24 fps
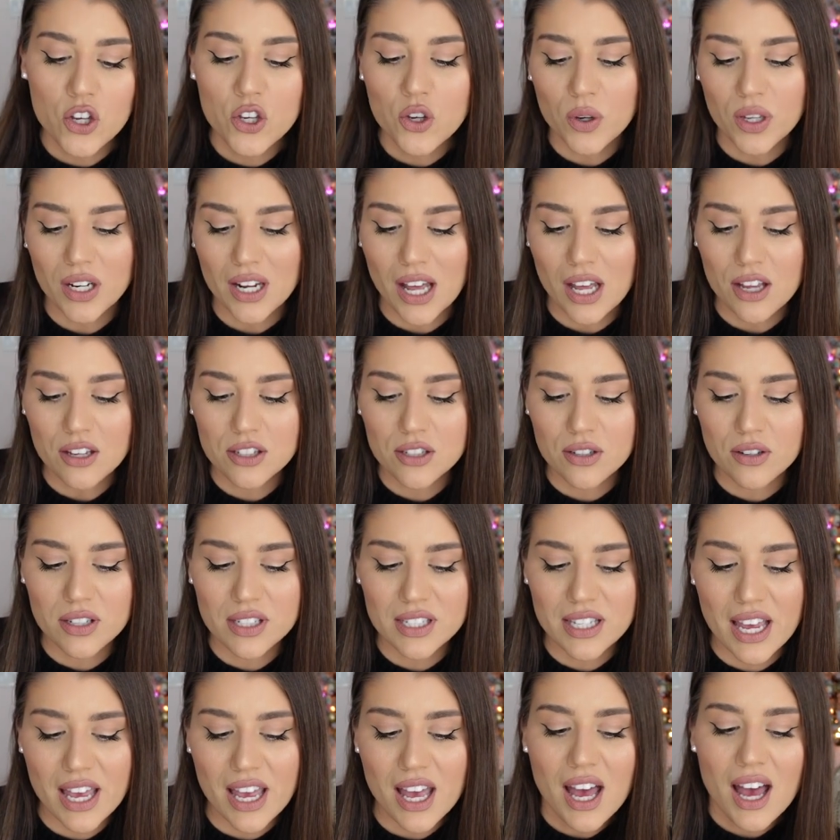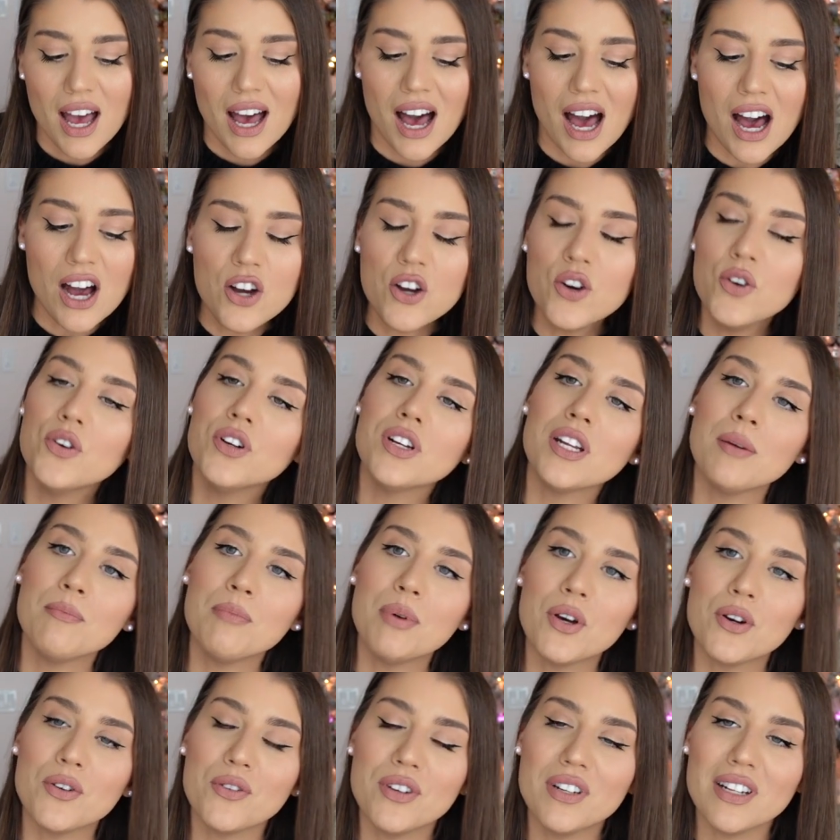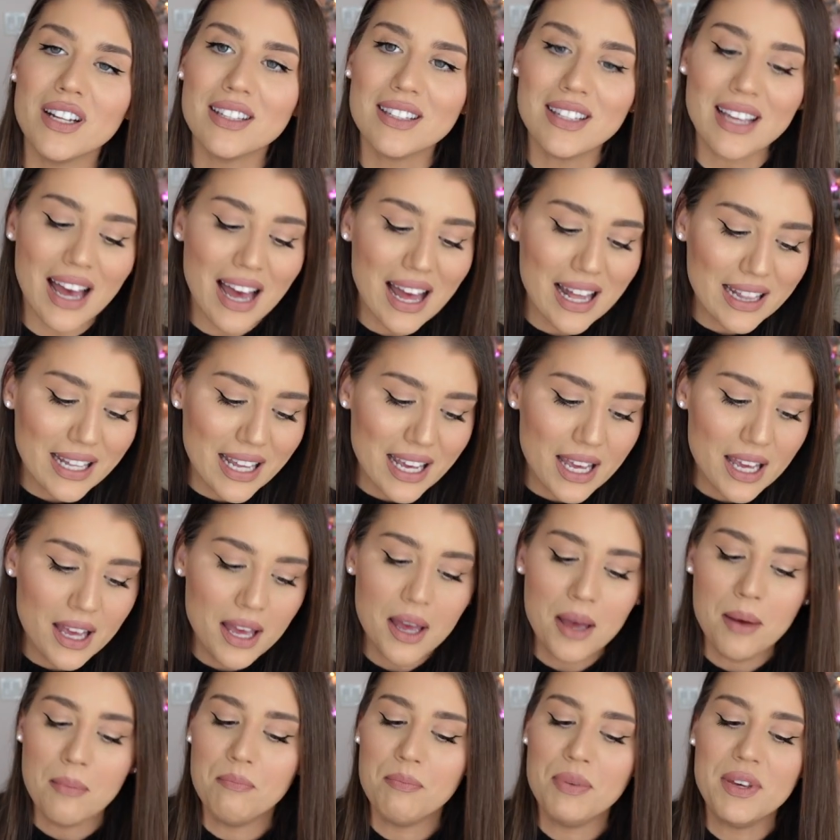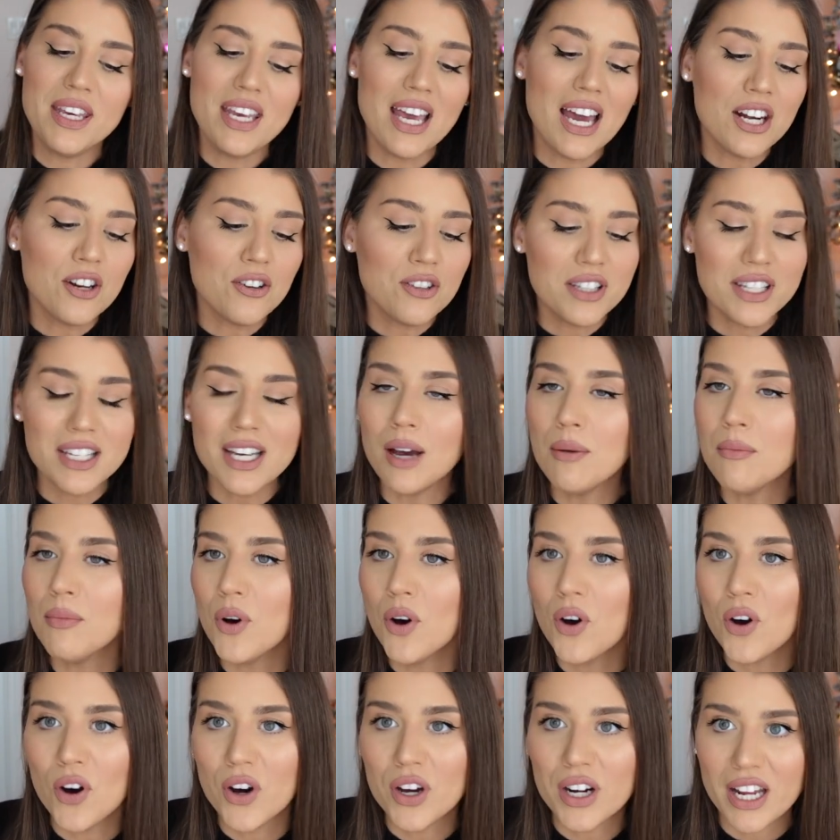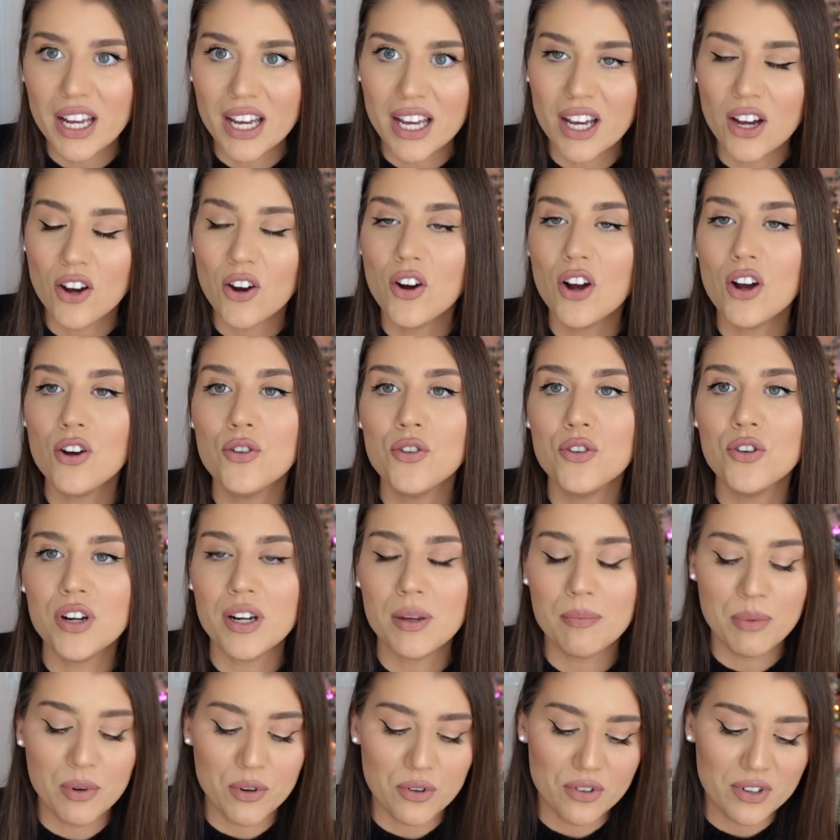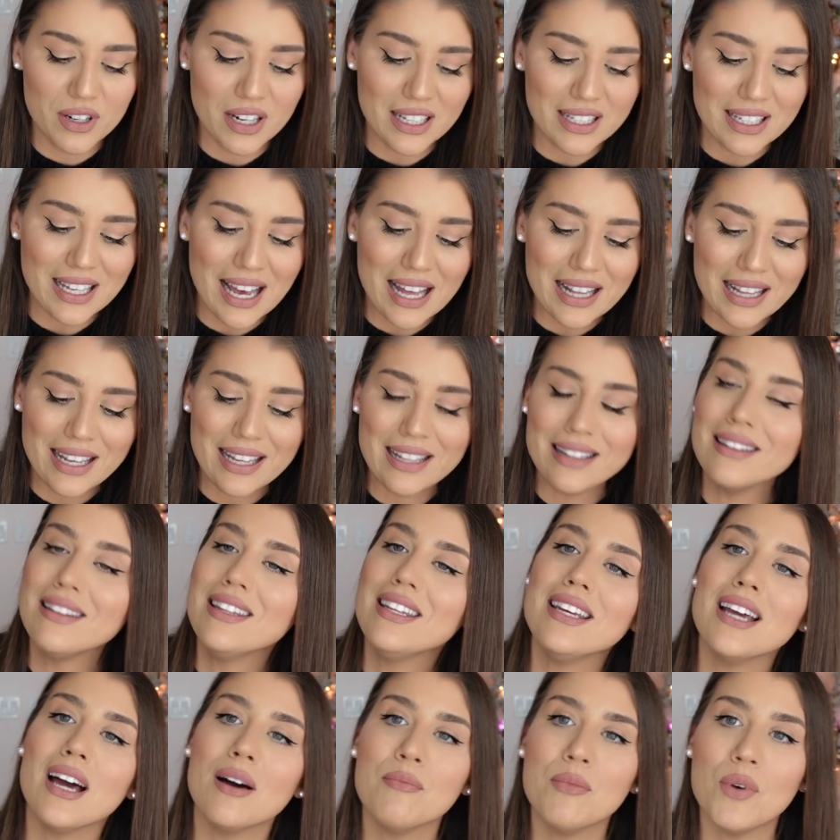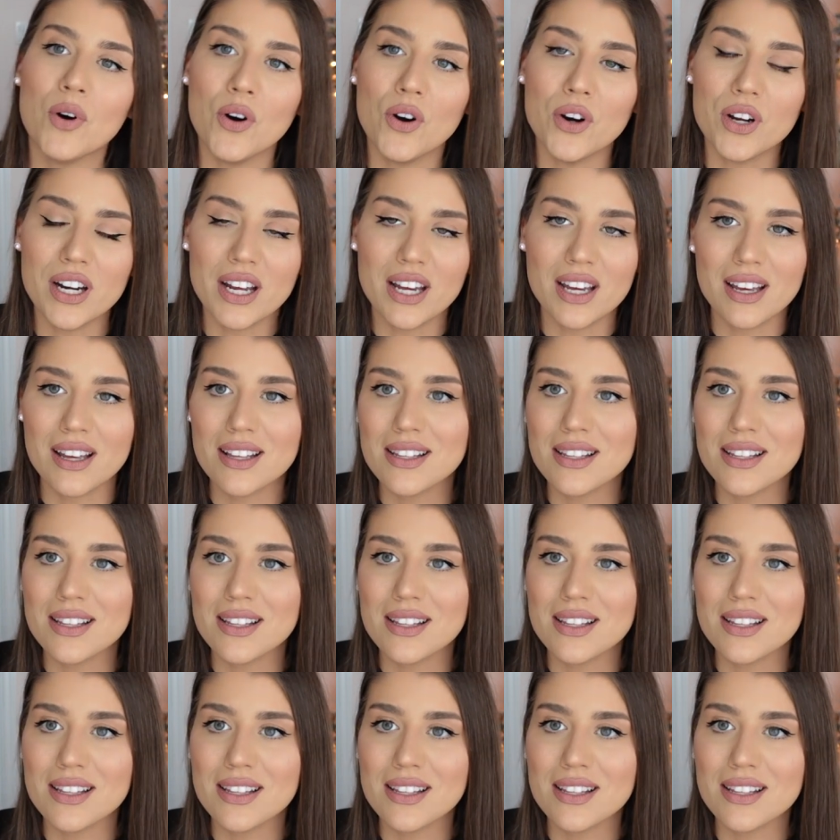You can also say auguri per un Natale pieno di amore, or auguri per un Natale di amore.